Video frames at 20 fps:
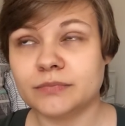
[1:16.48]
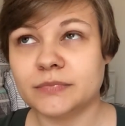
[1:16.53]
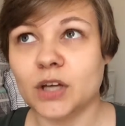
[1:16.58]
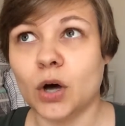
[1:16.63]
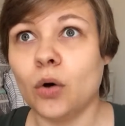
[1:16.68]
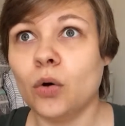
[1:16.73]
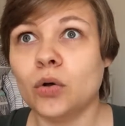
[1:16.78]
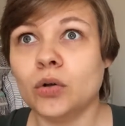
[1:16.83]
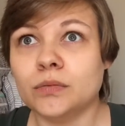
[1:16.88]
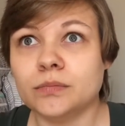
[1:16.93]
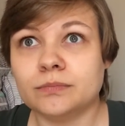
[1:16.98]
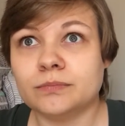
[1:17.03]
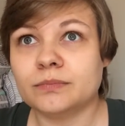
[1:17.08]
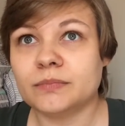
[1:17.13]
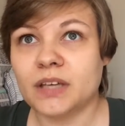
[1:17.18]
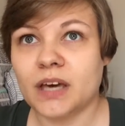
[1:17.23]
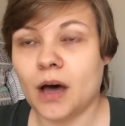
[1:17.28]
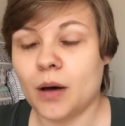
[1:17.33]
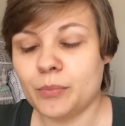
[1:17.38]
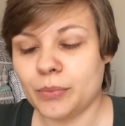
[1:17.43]
whole
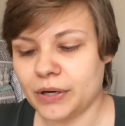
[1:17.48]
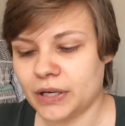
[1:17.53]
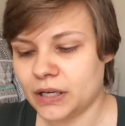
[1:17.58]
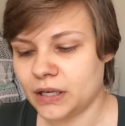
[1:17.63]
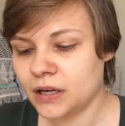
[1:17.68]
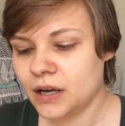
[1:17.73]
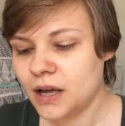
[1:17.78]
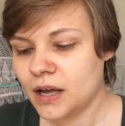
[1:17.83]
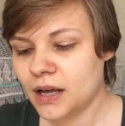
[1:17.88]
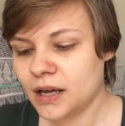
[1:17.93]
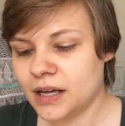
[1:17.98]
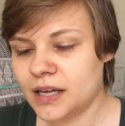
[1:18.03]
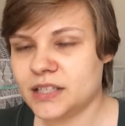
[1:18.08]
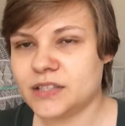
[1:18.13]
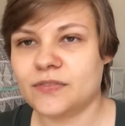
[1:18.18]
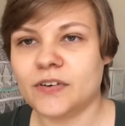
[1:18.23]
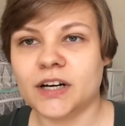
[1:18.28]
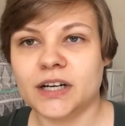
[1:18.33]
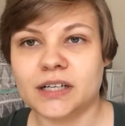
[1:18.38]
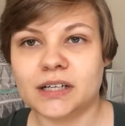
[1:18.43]
company
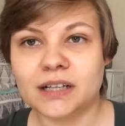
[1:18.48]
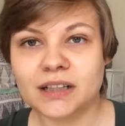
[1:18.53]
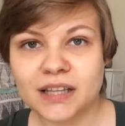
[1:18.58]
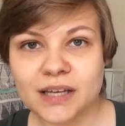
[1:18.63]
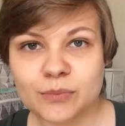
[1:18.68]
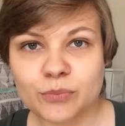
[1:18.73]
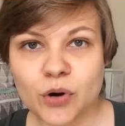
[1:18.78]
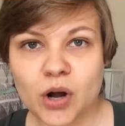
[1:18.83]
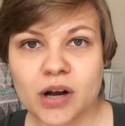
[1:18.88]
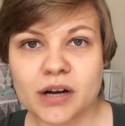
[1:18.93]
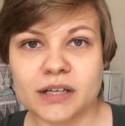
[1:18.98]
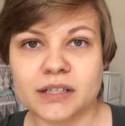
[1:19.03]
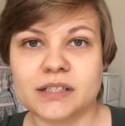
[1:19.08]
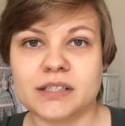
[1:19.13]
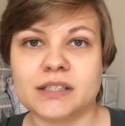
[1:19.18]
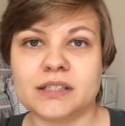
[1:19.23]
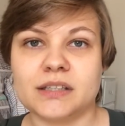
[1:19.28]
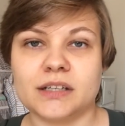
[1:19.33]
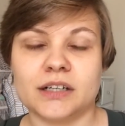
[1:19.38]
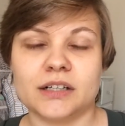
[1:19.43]
is very clean
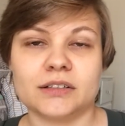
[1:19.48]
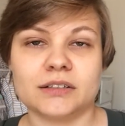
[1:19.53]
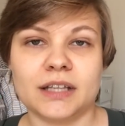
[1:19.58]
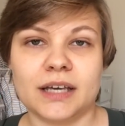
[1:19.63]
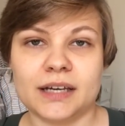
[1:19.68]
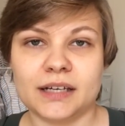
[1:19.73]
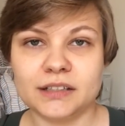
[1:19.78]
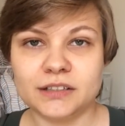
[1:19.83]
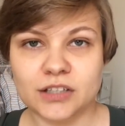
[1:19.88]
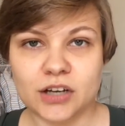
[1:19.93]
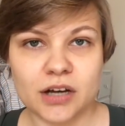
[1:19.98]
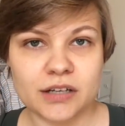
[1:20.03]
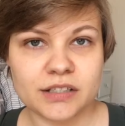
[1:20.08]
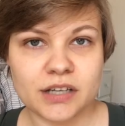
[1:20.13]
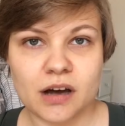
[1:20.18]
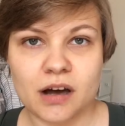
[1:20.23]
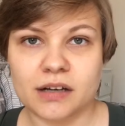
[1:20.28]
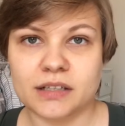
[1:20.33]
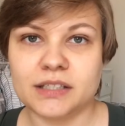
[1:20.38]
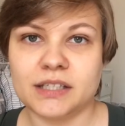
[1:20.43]
products. They're like
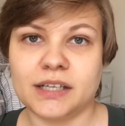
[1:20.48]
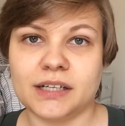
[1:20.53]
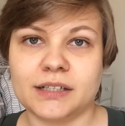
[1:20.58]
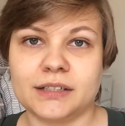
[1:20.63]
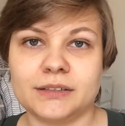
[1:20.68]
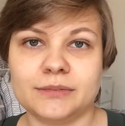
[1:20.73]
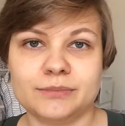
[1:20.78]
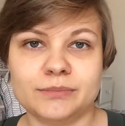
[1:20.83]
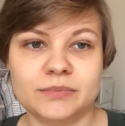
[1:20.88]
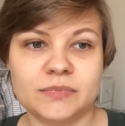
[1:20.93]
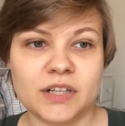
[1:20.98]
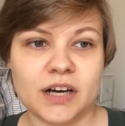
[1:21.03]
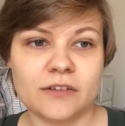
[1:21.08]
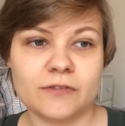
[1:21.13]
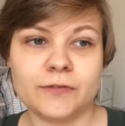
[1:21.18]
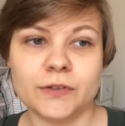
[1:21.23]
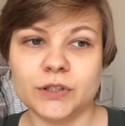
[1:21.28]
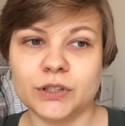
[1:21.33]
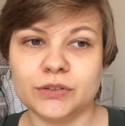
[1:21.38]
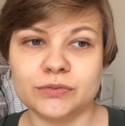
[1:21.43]
non-toxic,
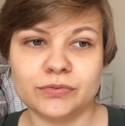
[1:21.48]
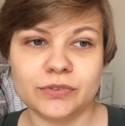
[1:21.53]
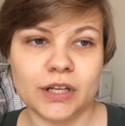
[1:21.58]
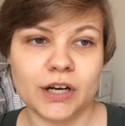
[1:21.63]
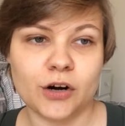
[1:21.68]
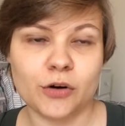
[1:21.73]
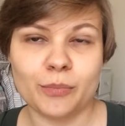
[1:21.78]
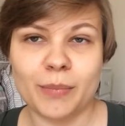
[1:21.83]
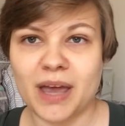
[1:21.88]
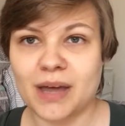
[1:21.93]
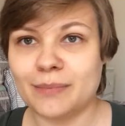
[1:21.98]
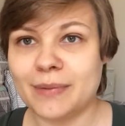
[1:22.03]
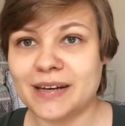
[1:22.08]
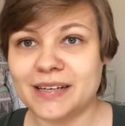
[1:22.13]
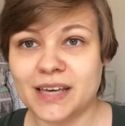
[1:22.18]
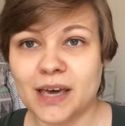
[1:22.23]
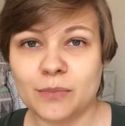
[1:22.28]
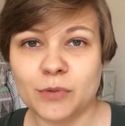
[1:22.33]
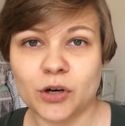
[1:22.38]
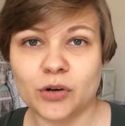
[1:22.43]
not full of,
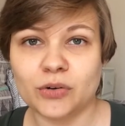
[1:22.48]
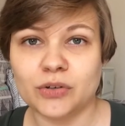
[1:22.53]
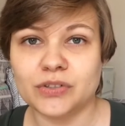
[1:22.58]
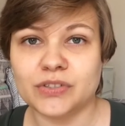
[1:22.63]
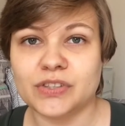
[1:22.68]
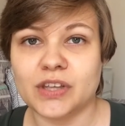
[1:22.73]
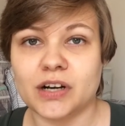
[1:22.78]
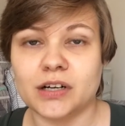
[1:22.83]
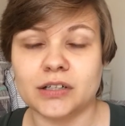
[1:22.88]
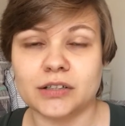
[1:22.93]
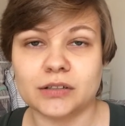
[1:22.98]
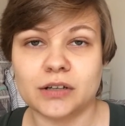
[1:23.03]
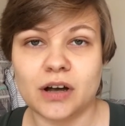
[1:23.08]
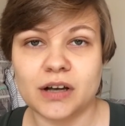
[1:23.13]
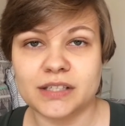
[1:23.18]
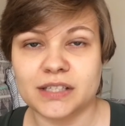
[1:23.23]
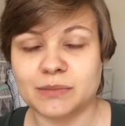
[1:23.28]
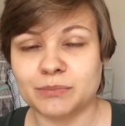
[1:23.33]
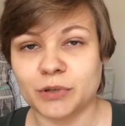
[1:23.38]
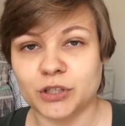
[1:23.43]
man-made chemicals that are
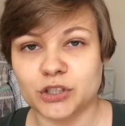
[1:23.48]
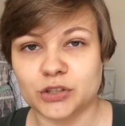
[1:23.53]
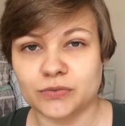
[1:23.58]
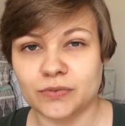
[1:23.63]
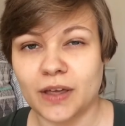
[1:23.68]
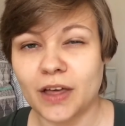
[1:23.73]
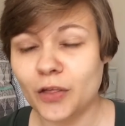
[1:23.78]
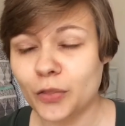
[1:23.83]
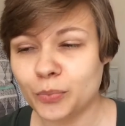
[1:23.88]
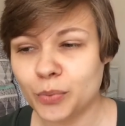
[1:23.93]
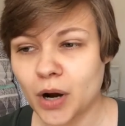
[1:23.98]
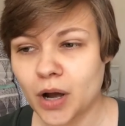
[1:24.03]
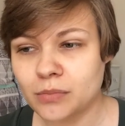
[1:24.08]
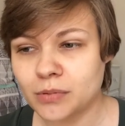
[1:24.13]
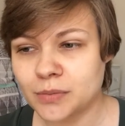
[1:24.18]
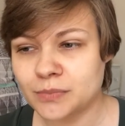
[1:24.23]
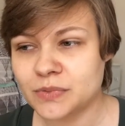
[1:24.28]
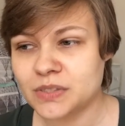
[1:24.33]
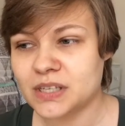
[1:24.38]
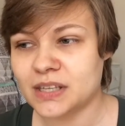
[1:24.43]
causing a bunch of health
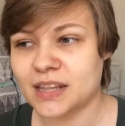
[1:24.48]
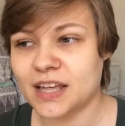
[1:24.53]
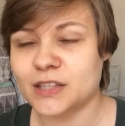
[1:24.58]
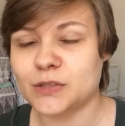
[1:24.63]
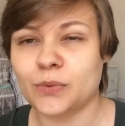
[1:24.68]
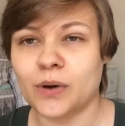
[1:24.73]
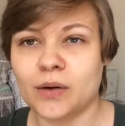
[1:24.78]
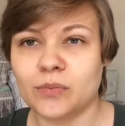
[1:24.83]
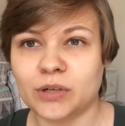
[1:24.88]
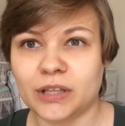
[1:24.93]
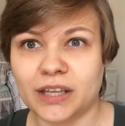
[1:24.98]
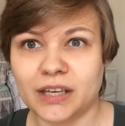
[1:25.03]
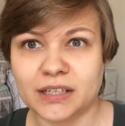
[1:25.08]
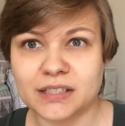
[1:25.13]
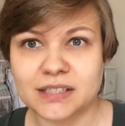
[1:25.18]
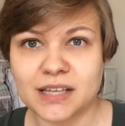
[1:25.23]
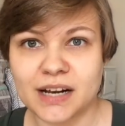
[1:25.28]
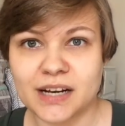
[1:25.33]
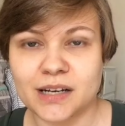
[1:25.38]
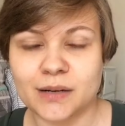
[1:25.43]
problems. And that's why I'm really
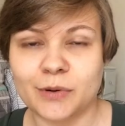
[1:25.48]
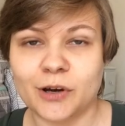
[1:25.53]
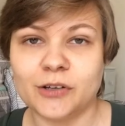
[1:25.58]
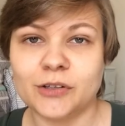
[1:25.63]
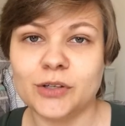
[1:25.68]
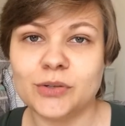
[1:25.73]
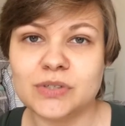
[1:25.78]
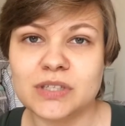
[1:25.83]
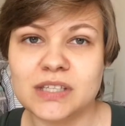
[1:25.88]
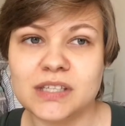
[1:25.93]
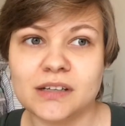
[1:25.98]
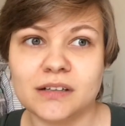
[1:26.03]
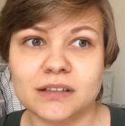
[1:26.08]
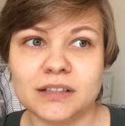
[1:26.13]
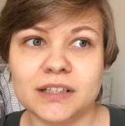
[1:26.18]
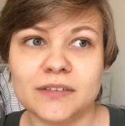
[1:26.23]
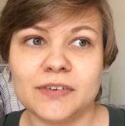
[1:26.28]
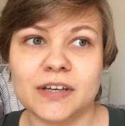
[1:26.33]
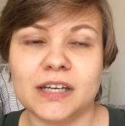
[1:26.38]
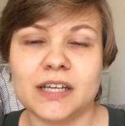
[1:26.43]
excited about using
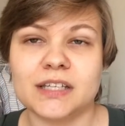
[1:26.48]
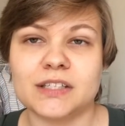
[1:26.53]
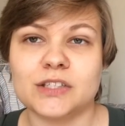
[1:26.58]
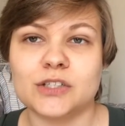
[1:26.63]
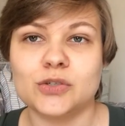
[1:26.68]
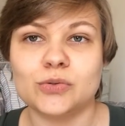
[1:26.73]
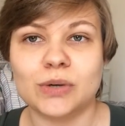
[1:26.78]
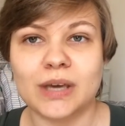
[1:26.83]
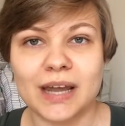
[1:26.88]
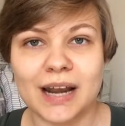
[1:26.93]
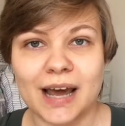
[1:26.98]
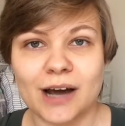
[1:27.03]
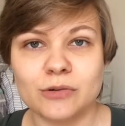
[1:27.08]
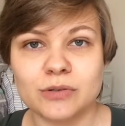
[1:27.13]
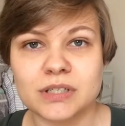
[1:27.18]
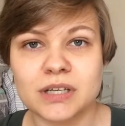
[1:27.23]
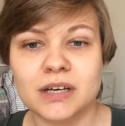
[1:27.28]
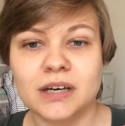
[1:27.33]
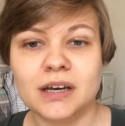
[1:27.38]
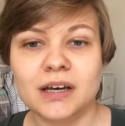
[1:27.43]
Young Living, is to get
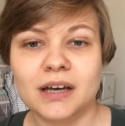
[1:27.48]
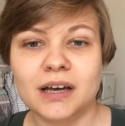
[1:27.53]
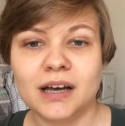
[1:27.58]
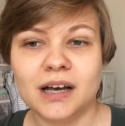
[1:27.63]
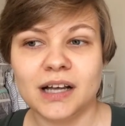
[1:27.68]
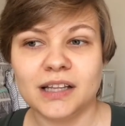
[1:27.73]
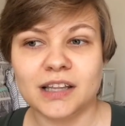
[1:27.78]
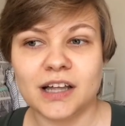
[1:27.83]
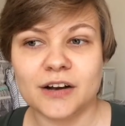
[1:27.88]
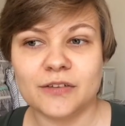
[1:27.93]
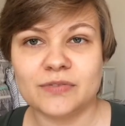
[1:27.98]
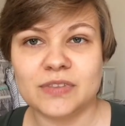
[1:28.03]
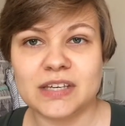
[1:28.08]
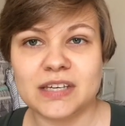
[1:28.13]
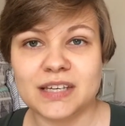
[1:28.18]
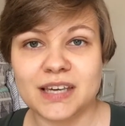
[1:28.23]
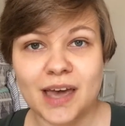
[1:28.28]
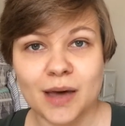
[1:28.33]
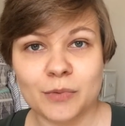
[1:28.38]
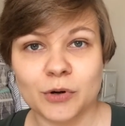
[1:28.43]
out a lot of
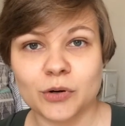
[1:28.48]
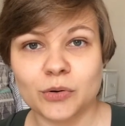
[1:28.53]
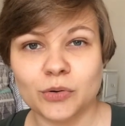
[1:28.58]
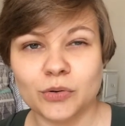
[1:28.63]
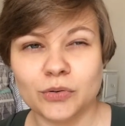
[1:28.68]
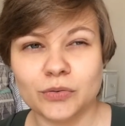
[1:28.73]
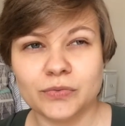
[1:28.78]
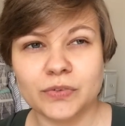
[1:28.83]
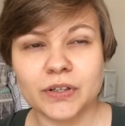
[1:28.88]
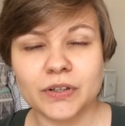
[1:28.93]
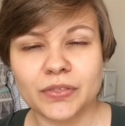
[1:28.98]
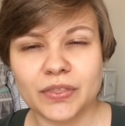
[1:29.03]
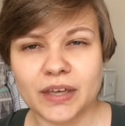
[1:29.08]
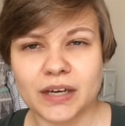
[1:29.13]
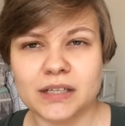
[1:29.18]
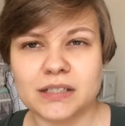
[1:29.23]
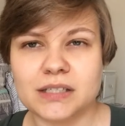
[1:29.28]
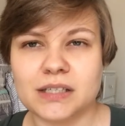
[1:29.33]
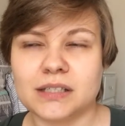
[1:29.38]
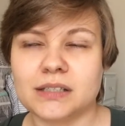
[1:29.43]
the chemical-filled
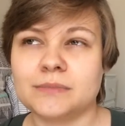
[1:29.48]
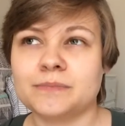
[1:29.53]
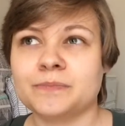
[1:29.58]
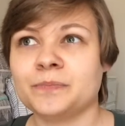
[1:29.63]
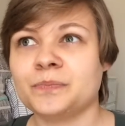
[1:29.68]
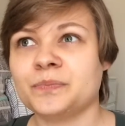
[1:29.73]
things,